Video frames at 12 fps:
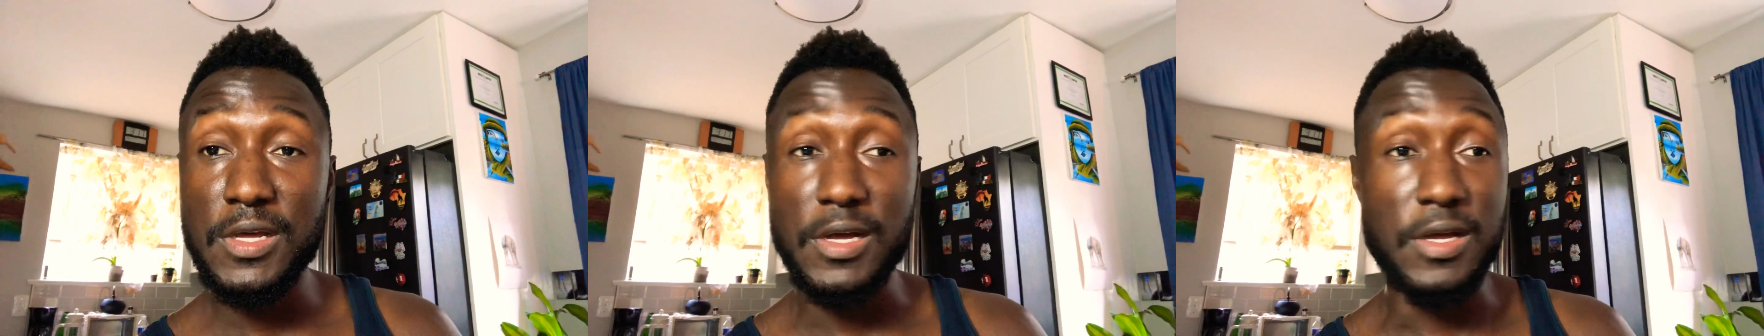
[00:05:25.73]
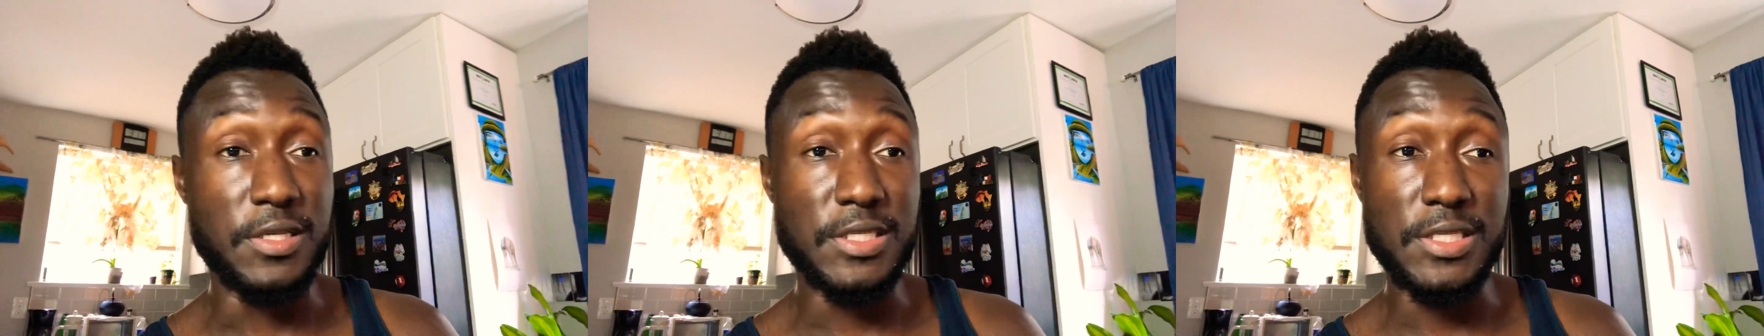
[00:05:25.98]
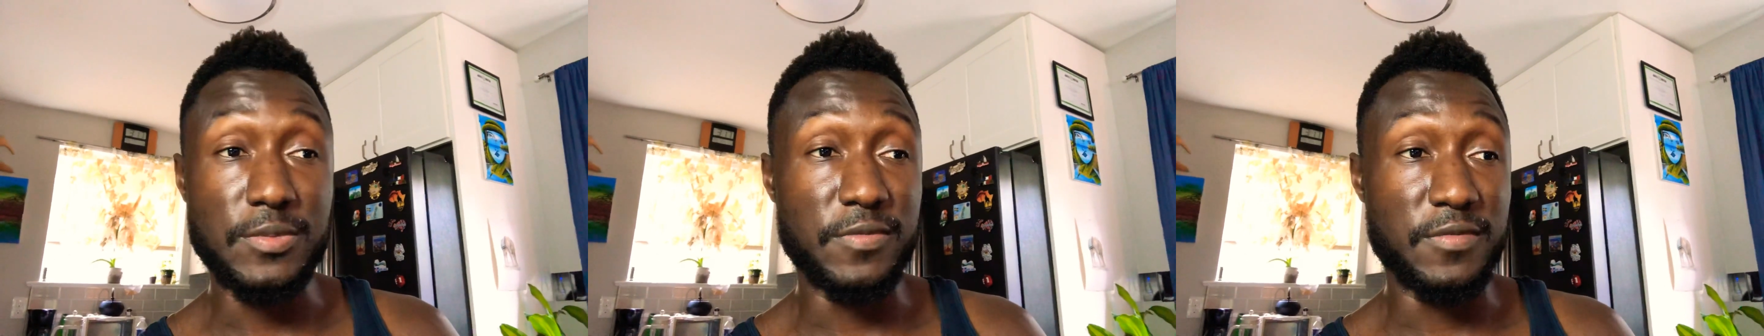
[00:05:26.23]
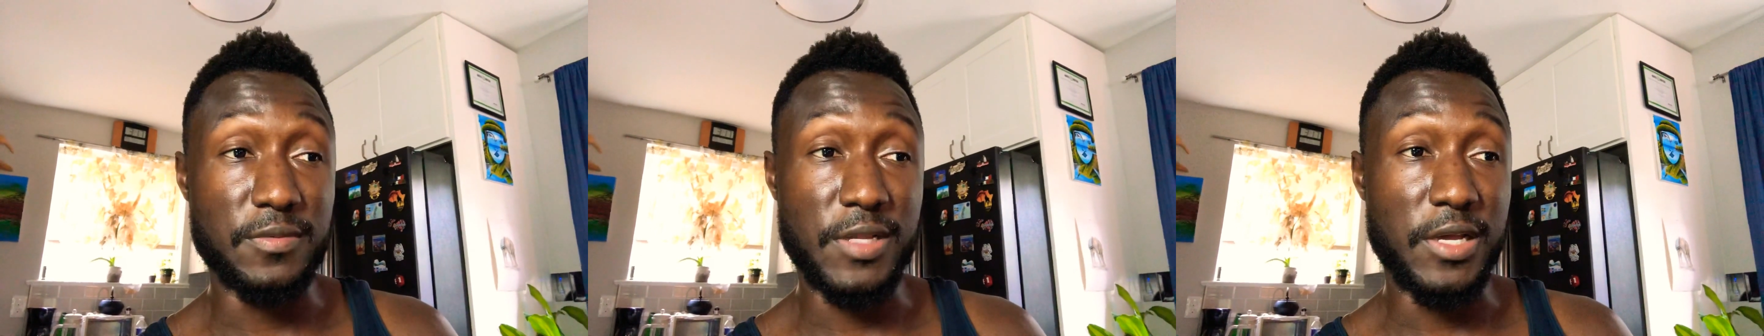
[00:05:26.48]
Uh, some of
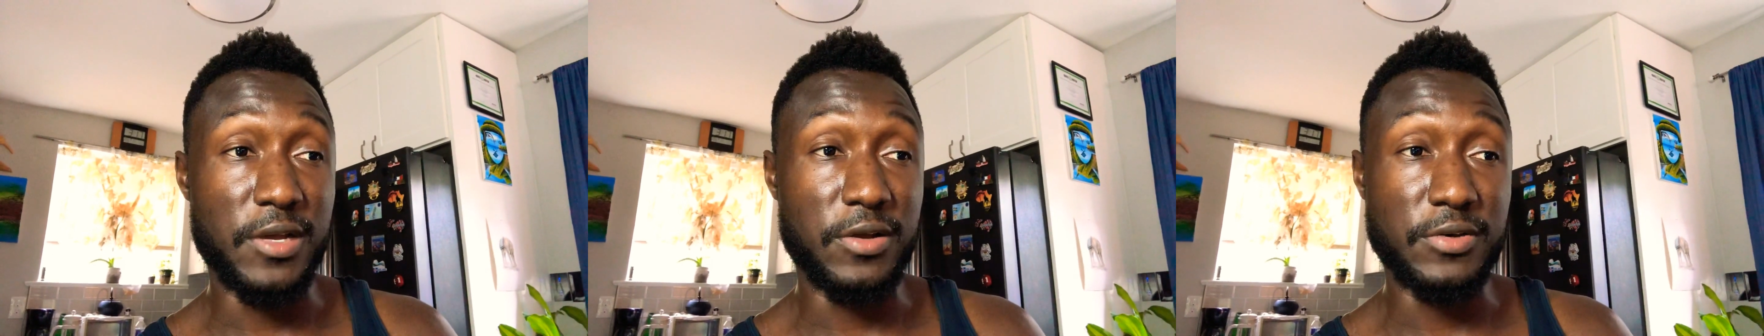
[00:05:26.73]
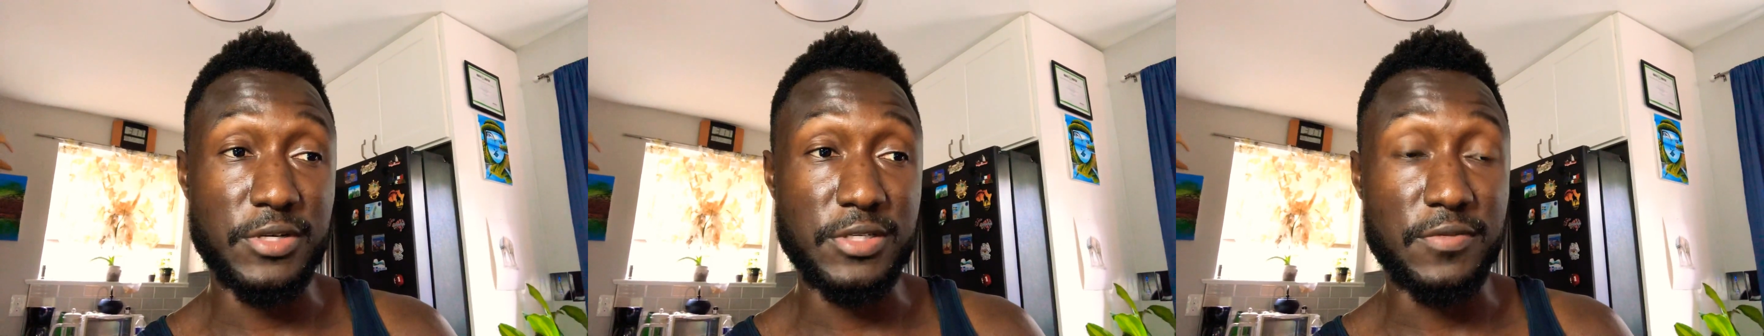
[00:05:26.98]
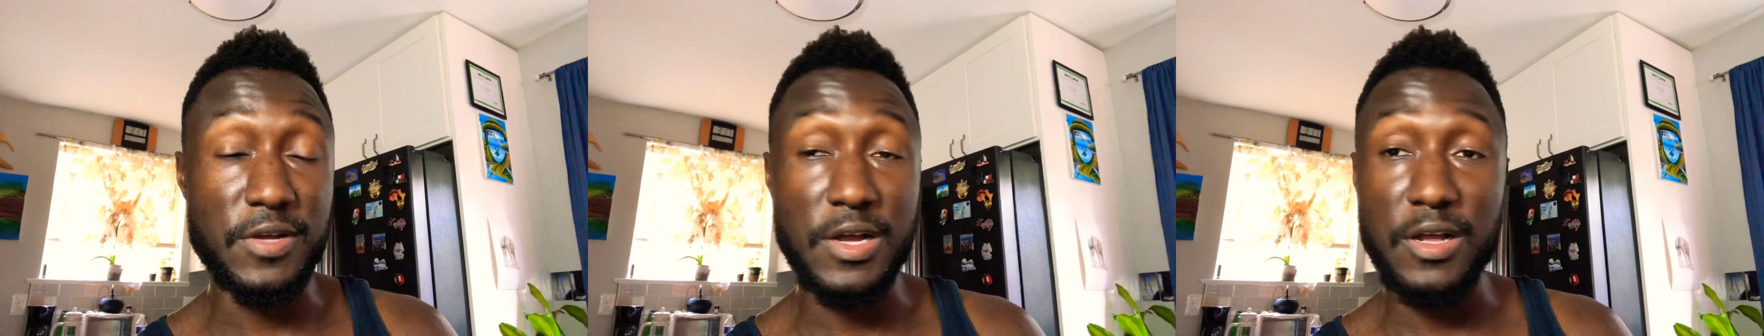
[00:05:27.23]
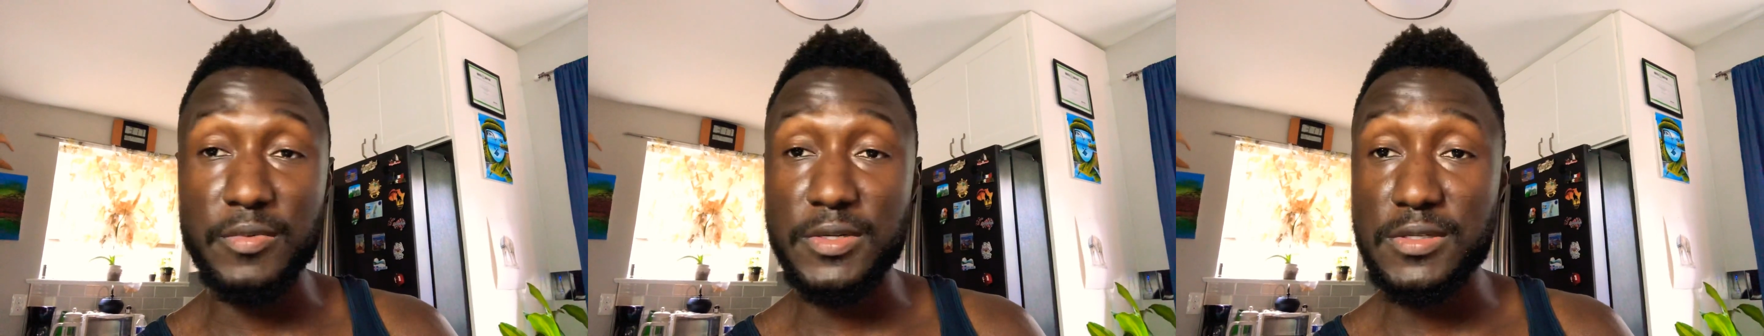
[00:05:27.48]
them like hundreds of
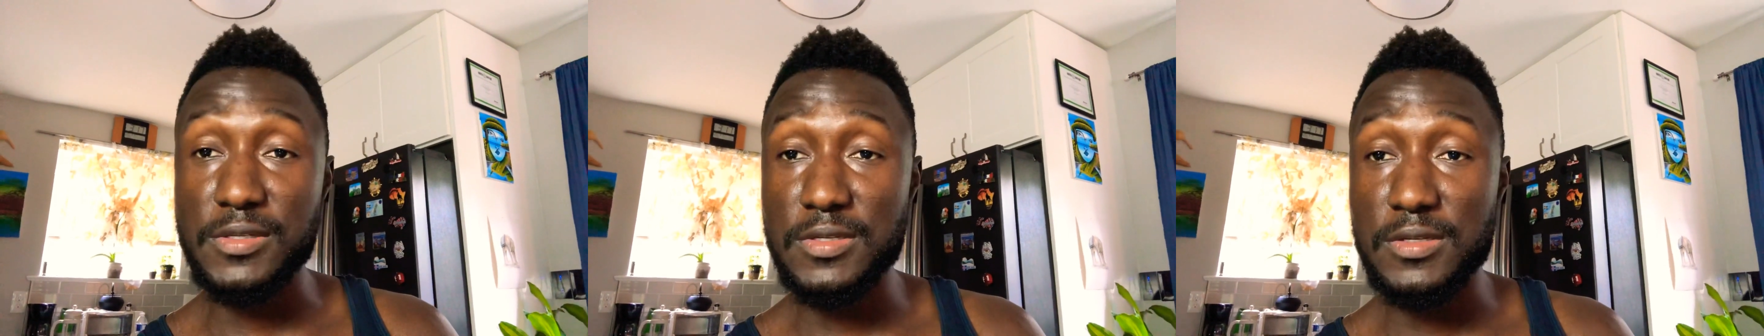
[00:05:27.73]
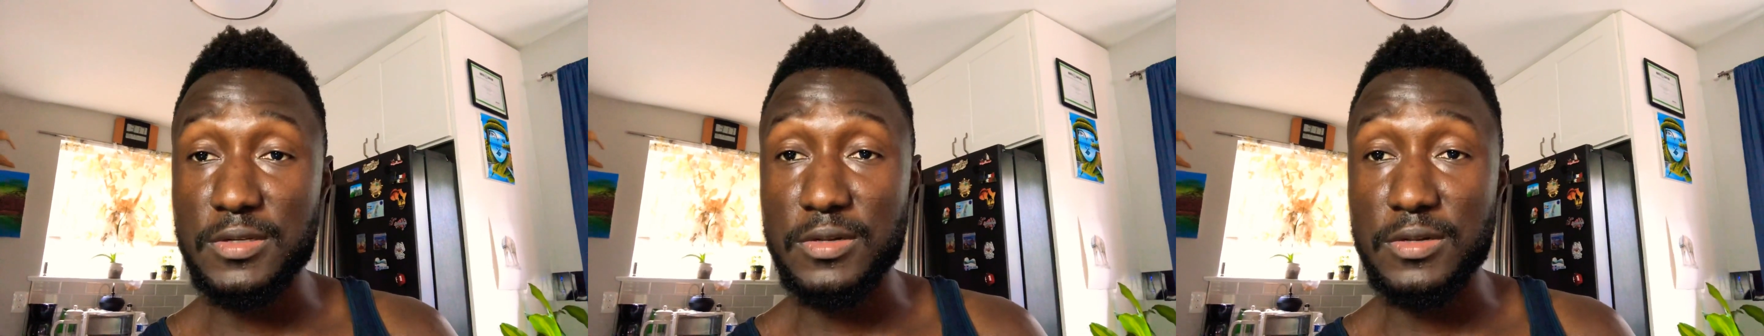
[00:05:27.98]
comments,